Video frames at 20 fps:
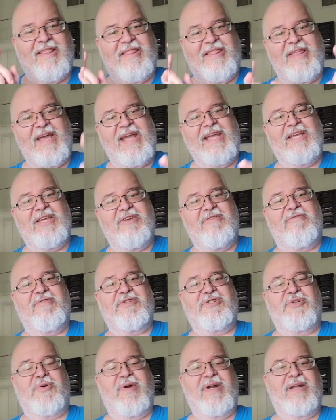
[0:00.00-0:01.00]
Thank you for
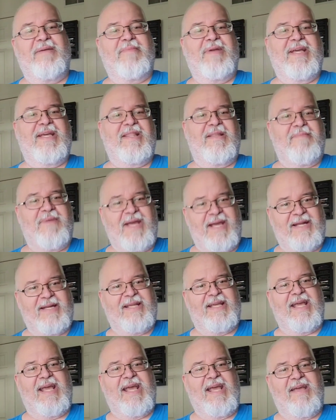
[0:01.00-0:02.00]
joining me in the man
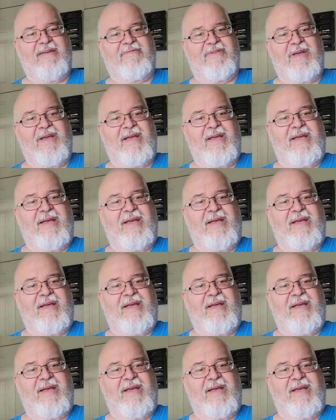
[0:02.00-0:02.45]
cave.